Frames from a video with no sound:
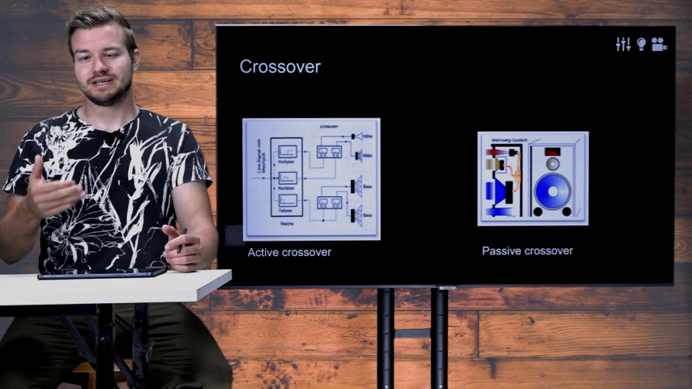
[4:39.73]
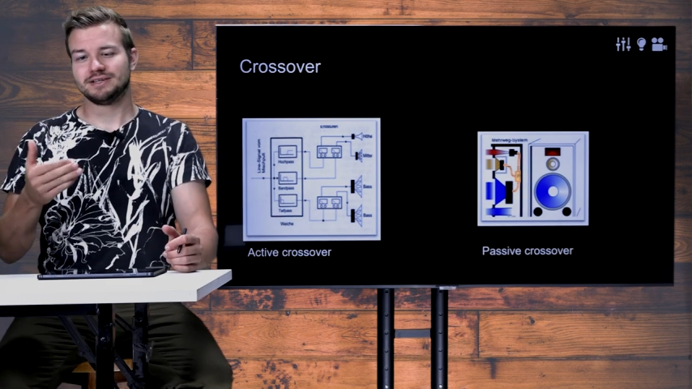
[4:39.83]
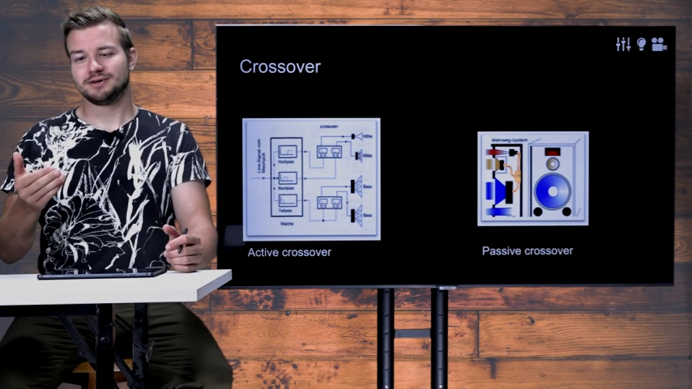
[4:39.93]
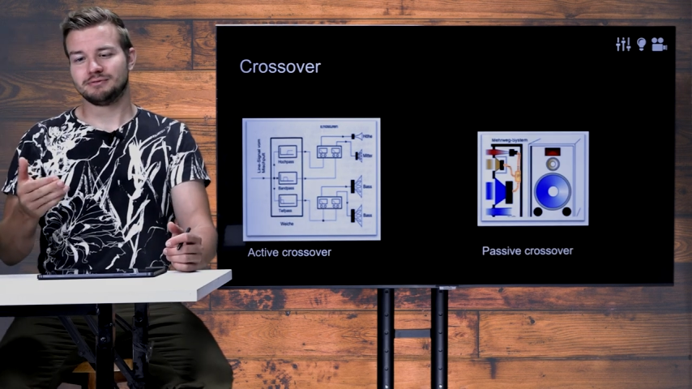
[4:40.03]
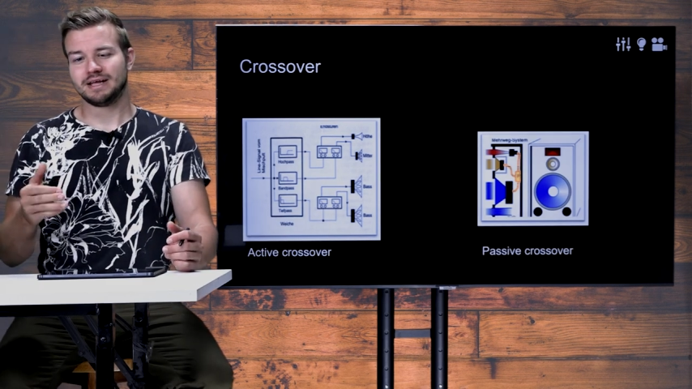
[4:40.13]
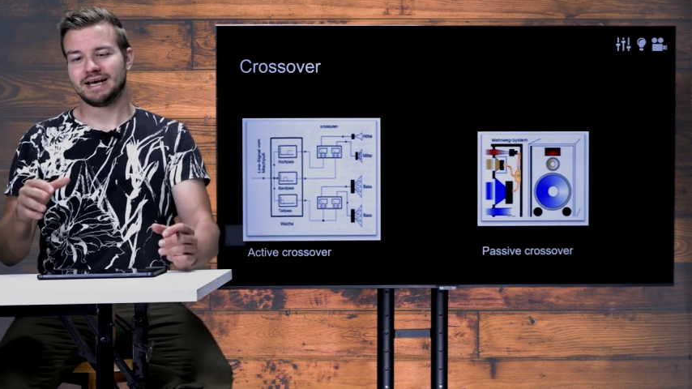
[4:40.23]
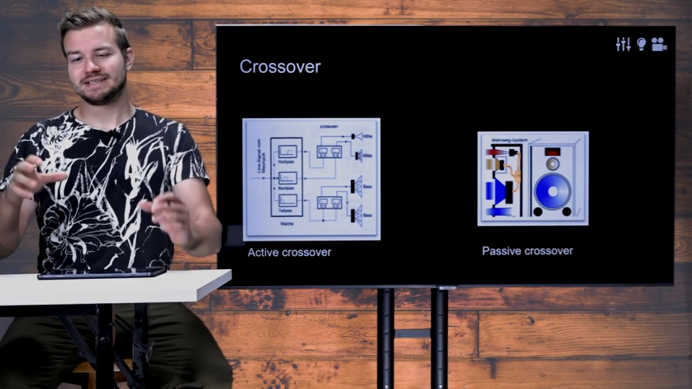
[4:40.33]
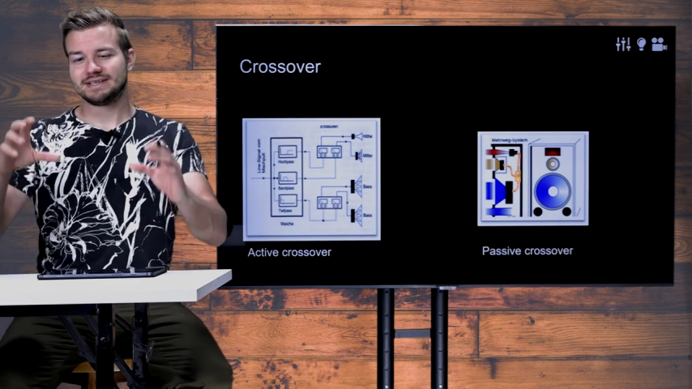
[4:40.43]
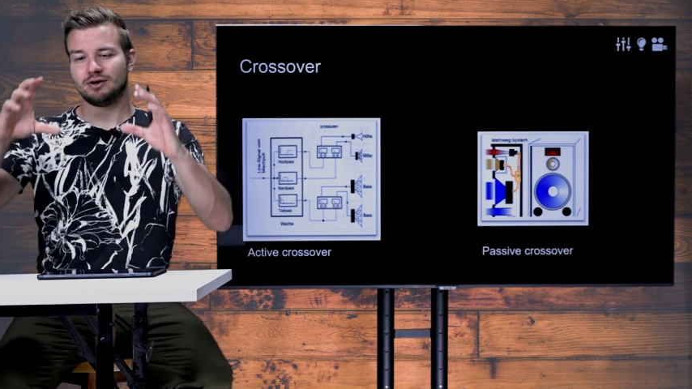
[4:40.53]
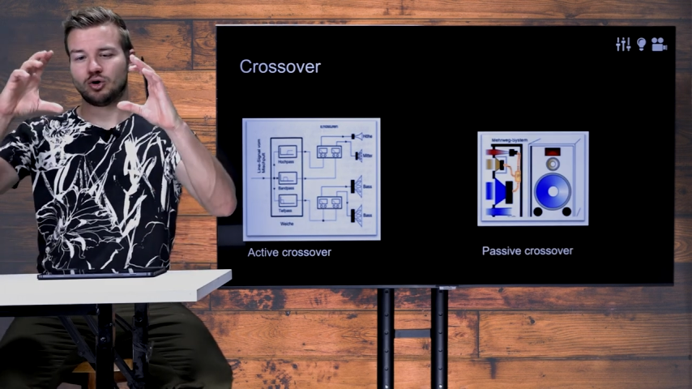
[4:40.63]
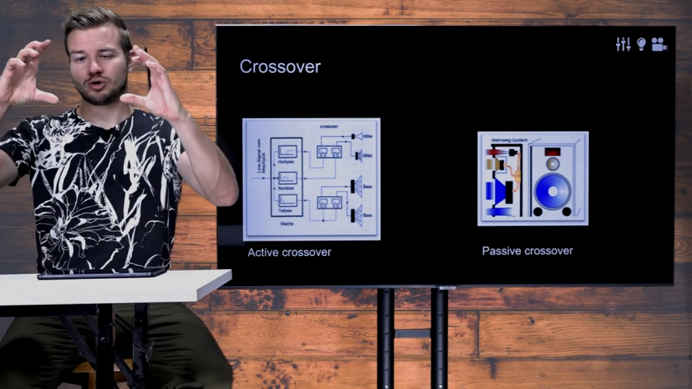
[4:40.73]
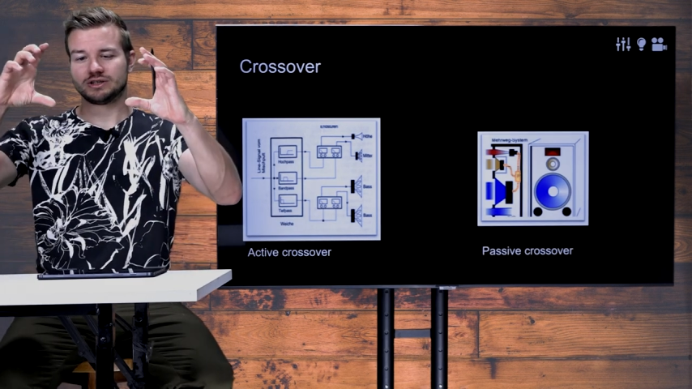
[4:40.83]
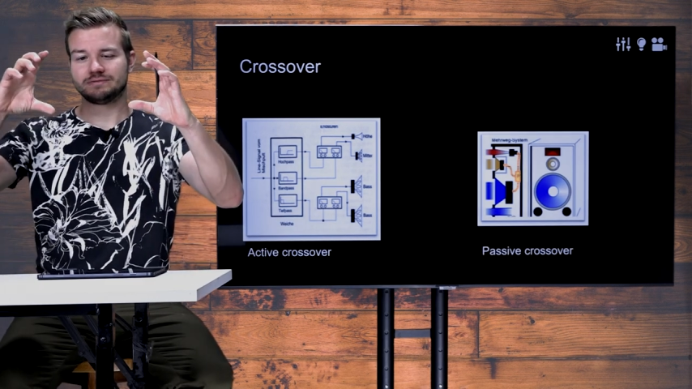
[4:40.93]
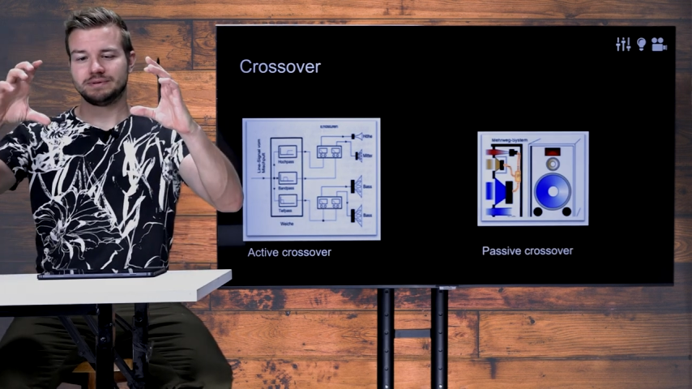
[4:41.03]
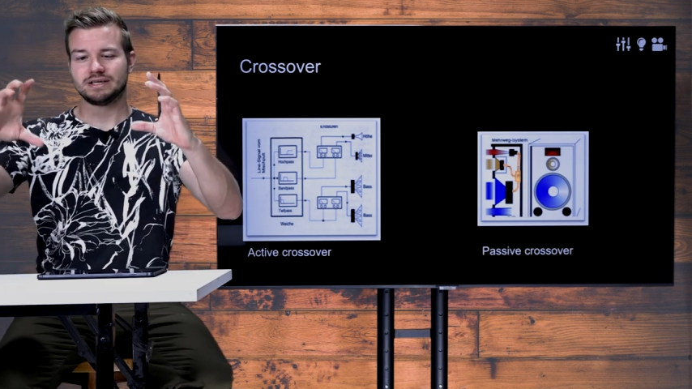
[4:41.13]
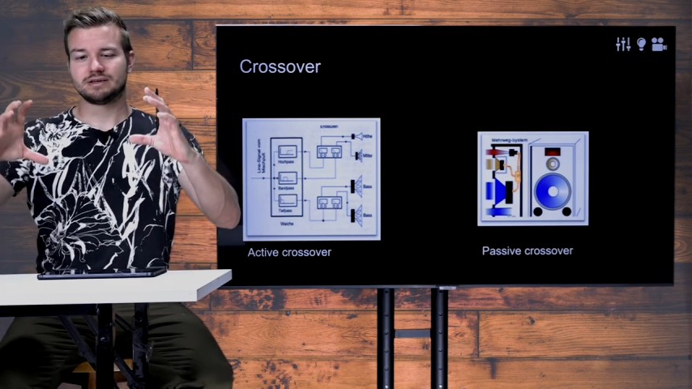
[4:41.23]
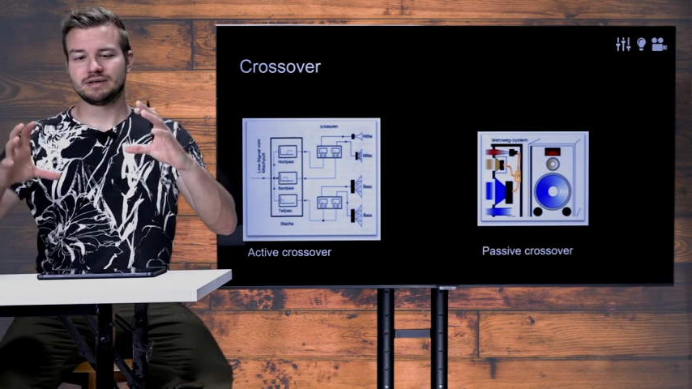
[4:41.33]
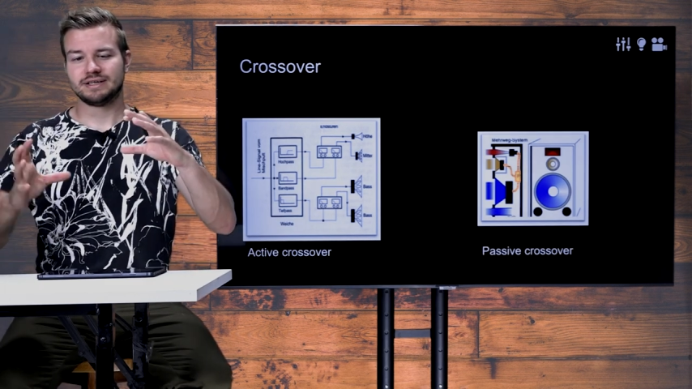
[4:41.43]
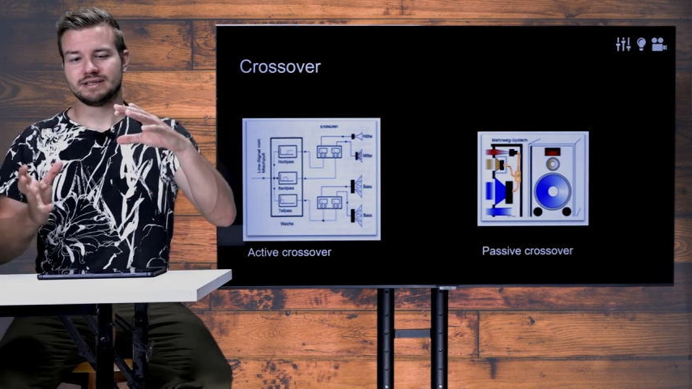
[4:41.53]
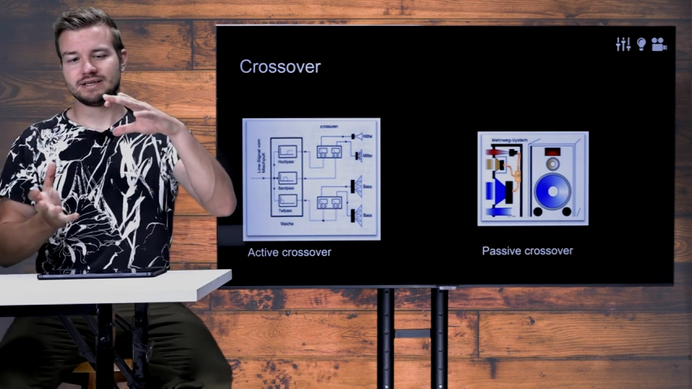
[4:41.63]
it normally has a horn speaker
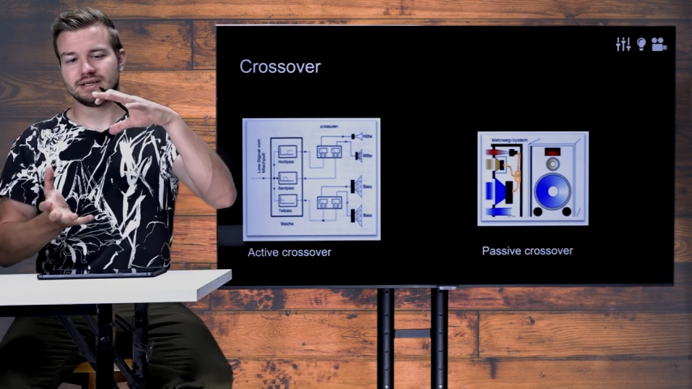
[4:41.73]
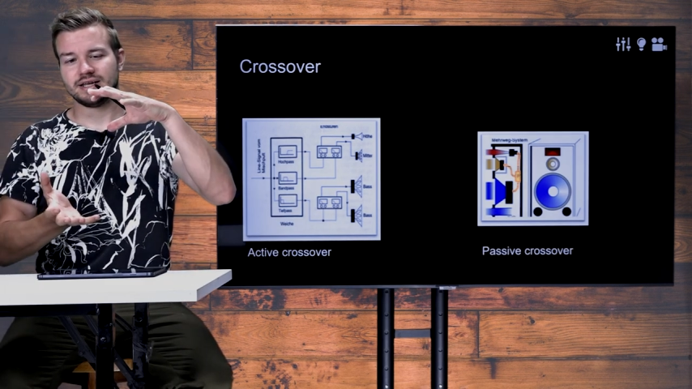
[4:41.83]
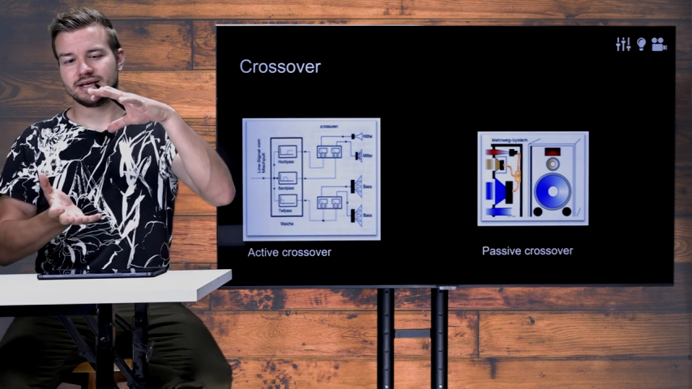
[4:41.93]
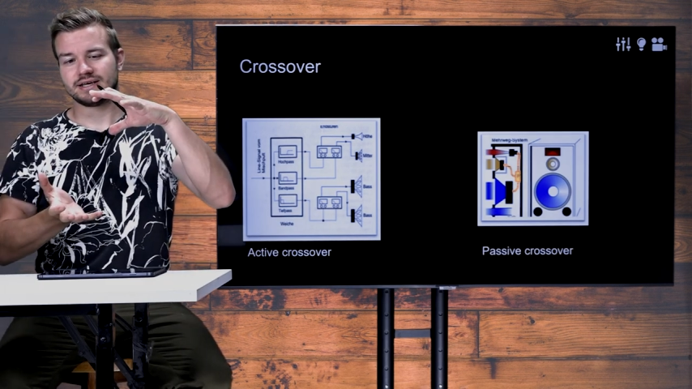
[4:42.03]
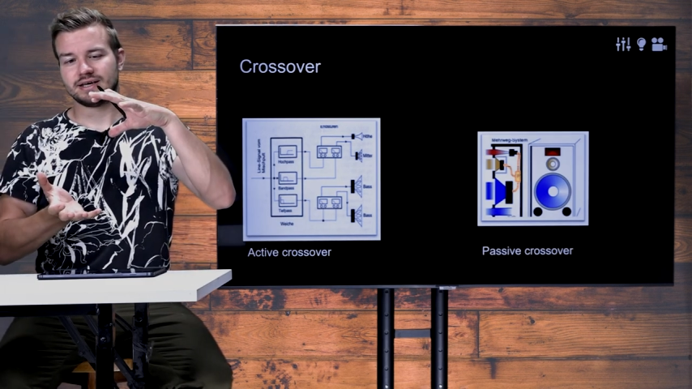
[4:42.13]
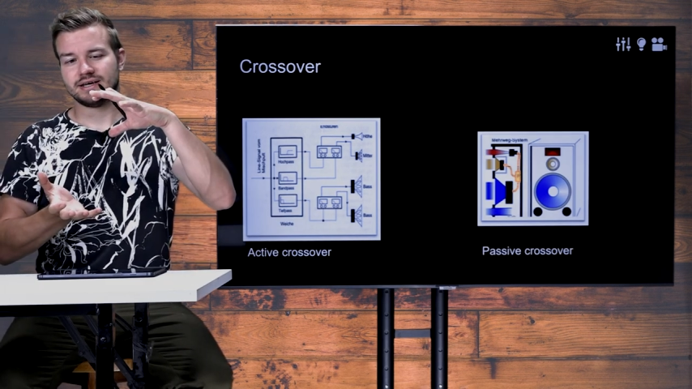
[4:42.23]
and the like